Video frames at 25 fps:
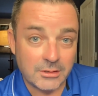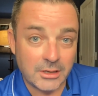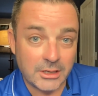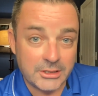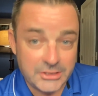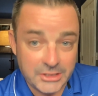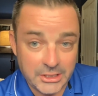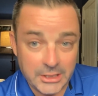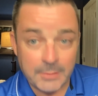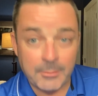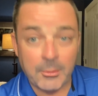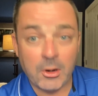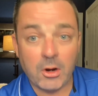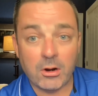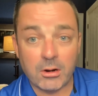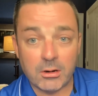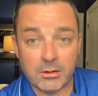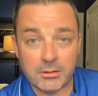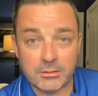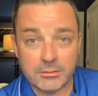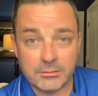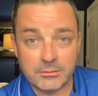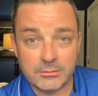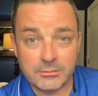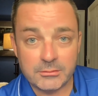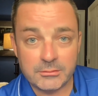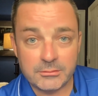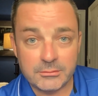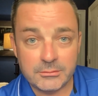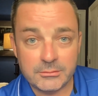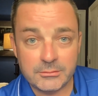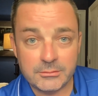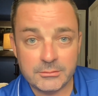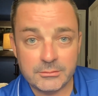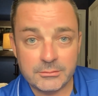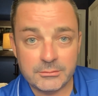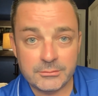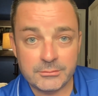A GMR.
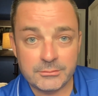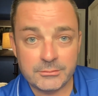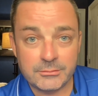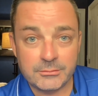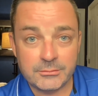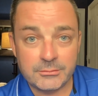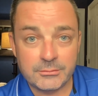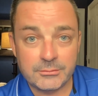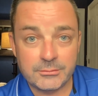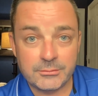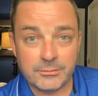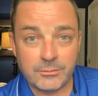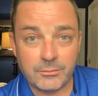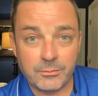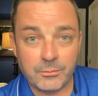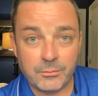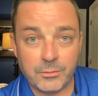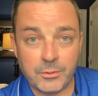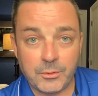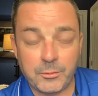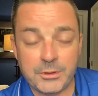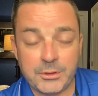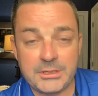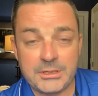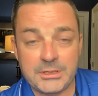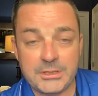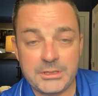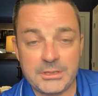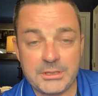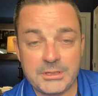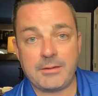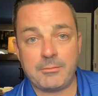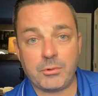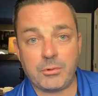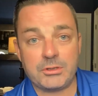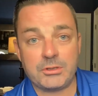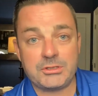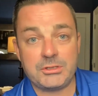What does
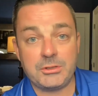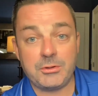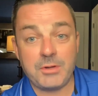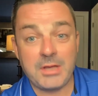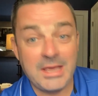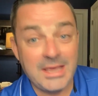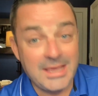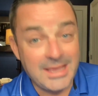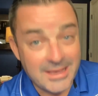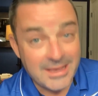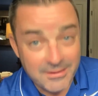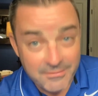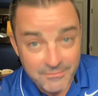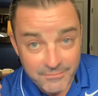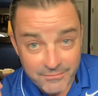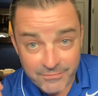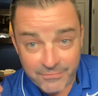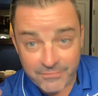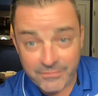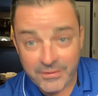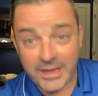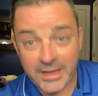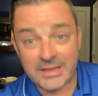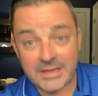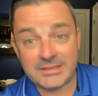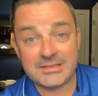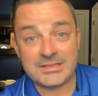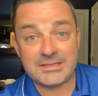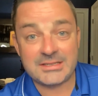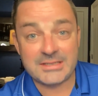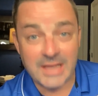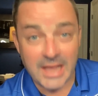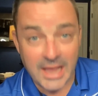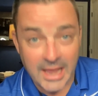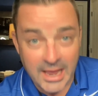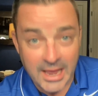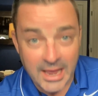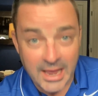Adam Bursch do? He
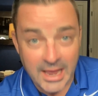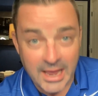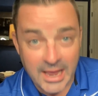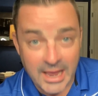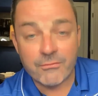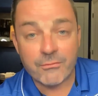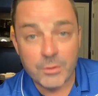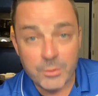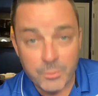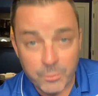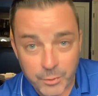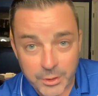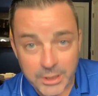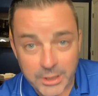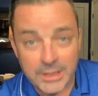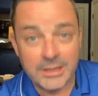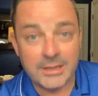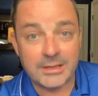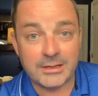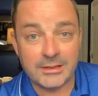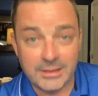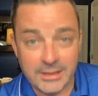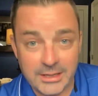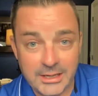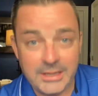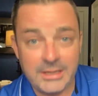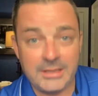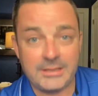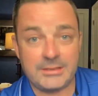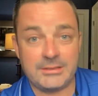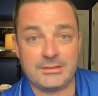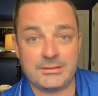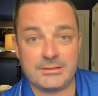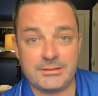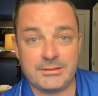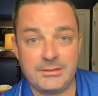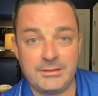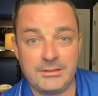invests every week in
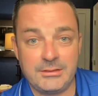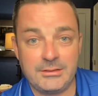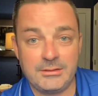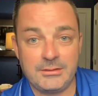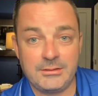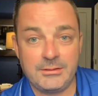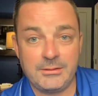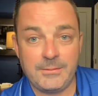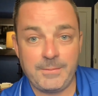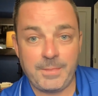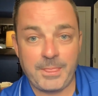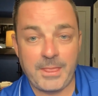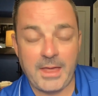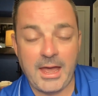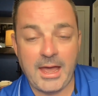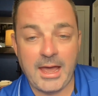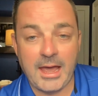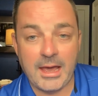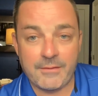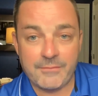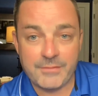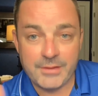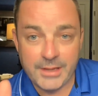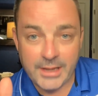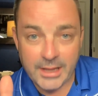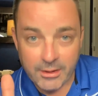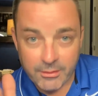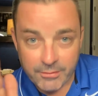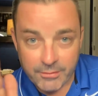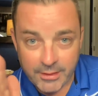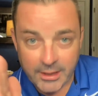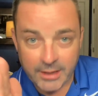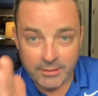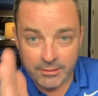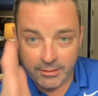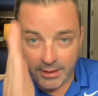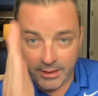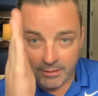leads. Now, having
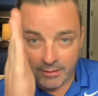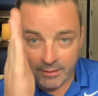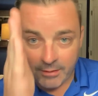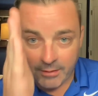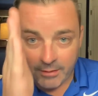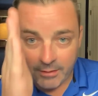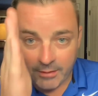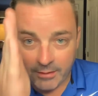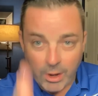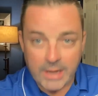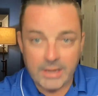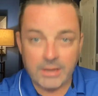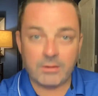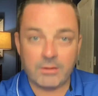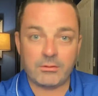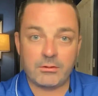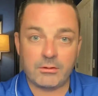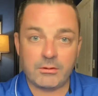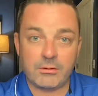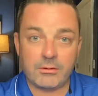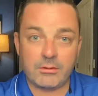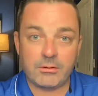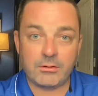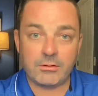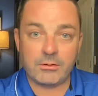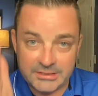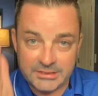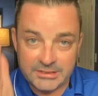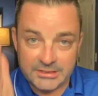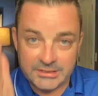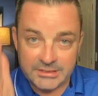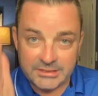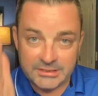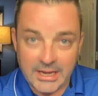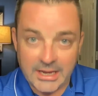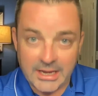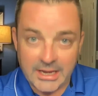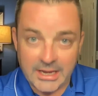that regularly
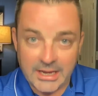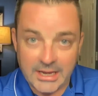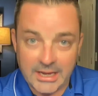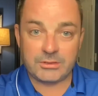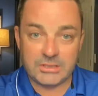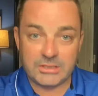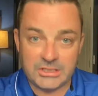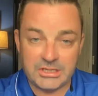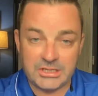scheduled